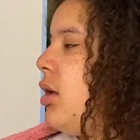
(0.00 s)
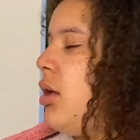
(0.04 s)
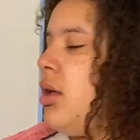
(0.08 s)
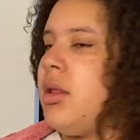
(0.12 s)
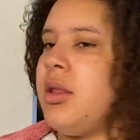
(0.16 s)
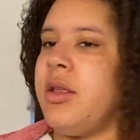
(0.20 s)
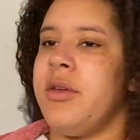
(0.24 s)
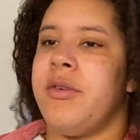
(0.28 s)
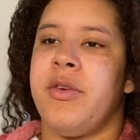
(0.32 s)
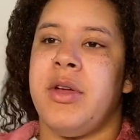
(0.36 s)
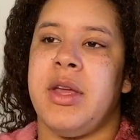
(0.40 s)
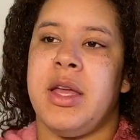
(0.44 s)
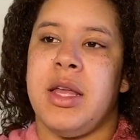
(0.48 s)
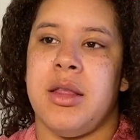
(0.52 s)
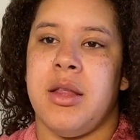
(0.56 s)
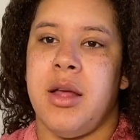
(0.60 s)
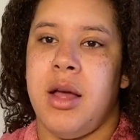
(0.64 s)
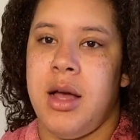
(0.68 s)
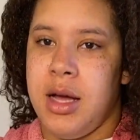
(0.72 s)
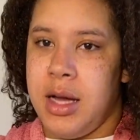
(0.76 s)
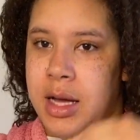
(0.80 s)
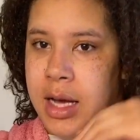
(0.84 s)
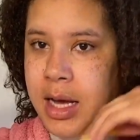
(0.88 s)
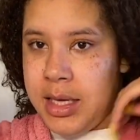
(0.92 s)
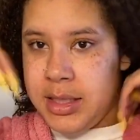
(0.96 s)
The freaking
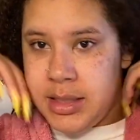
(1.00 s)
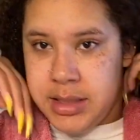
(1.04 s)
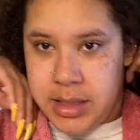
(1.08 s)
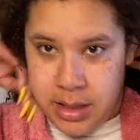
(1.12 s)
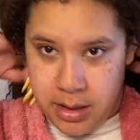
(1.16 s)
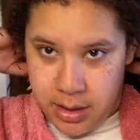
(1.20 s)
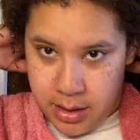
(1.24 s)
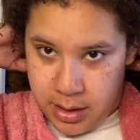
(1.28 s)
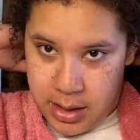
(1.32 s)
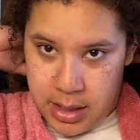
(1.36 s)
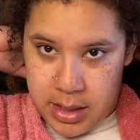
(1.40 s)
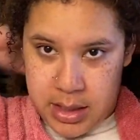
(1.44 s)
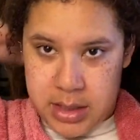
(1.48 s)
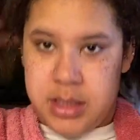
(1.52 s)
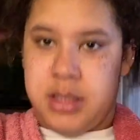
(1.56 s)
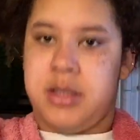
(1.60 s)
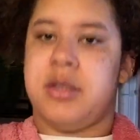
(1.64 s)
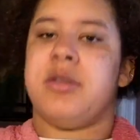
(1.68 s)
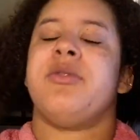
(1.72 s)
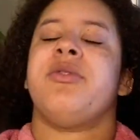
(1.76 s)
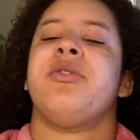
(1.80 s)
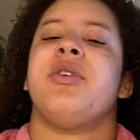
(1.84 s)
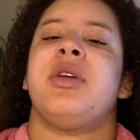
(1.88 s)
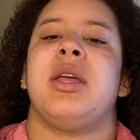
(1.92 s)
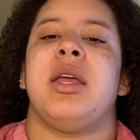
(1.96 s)
lawn guy's here and it's
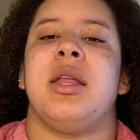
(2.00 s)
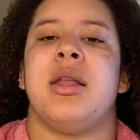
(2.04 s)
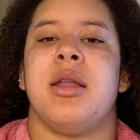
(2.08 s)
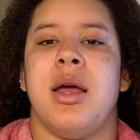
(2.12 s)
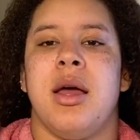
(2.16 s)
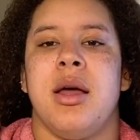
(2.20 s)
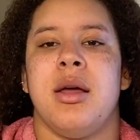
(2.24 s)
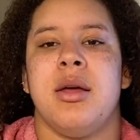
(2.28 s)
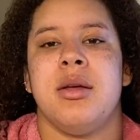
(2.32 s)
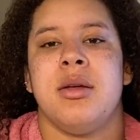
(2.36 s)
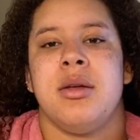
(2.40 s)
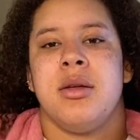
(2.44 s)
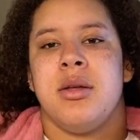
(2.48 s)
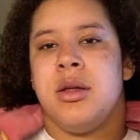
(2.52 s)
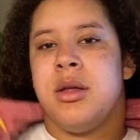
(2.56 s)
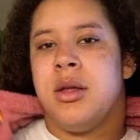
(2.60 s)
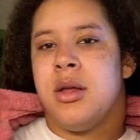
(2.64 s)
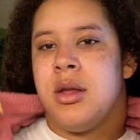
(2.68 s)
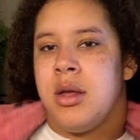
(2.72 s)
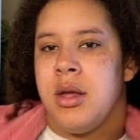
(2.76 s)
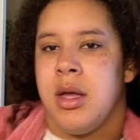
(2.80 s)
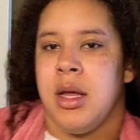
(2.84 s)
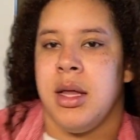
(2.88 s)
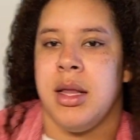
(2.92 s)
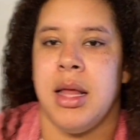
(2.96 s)
freaking,
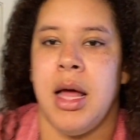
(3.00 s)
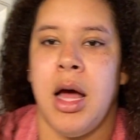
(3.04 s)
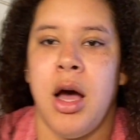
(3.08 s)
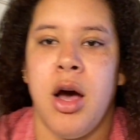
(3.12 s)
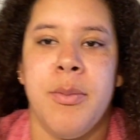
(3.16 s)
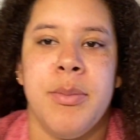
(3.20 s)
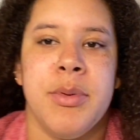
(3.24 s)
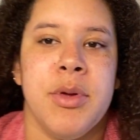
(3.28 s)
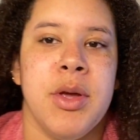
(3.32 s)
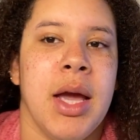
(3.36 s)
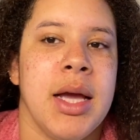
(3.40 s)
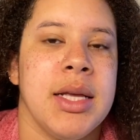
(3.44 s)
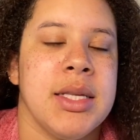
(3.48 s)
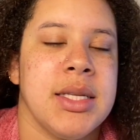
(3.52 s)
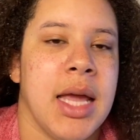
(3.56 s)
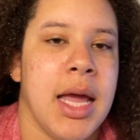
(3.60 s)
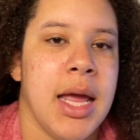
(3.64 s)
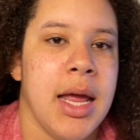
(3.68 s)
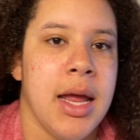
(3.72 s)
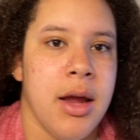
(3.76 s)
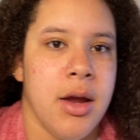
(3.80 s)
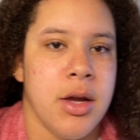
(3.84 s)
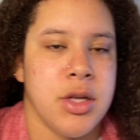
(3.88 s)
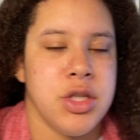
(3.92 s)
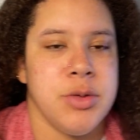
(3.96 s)
I hope you guys can't
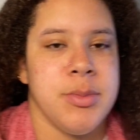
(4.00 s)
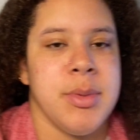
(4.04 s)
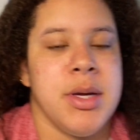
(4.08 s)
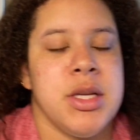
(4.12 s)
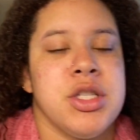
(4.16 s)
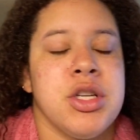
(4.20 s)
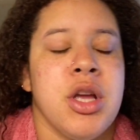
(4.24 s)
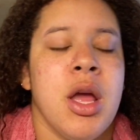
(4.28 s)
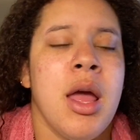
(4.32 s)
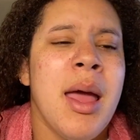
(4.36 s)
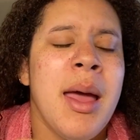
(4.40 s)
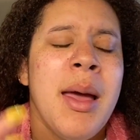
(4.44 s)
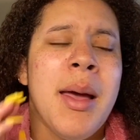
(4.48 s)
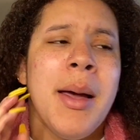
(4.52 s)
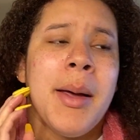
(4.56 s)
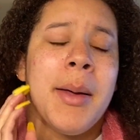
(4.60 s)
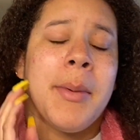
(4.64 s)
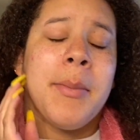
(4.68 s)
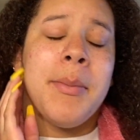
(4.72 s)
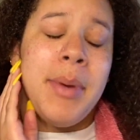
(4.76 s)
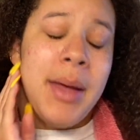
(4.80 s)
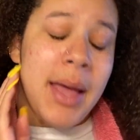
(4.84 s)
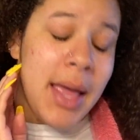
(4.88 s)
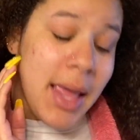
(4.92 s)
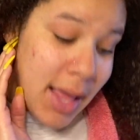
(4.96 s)
hear it too much,
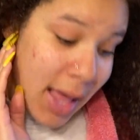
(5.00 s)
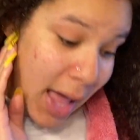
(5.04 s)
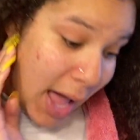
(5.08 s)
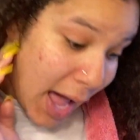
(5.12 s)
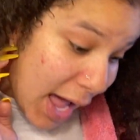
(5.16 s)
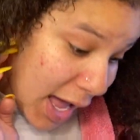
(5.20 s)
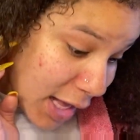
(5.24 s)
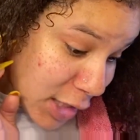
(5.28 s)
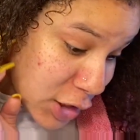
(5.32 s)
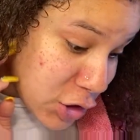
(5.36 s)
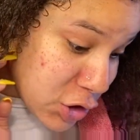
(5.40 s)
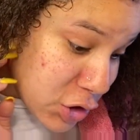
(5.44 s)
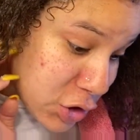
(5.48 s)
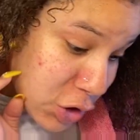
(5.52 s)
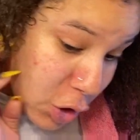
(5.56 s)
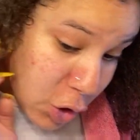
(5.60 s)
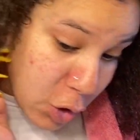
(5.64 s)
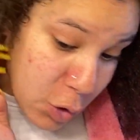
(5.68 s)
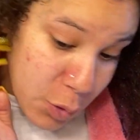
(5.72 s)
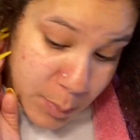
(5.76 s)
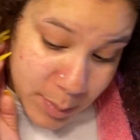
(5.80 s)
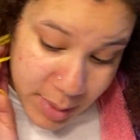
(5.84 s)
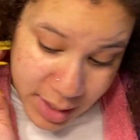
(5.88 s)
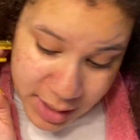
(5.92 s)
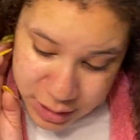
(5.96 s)
but I had
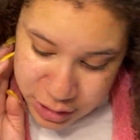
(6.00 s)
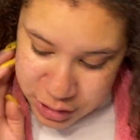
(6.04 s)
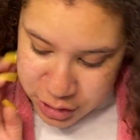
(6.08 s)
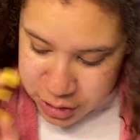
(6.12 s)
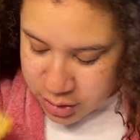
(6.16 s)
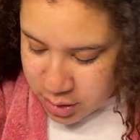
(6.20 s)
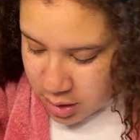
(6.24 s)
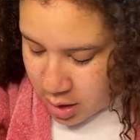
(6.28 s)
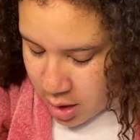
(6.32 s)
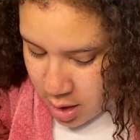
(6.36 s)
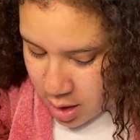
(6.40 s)
so much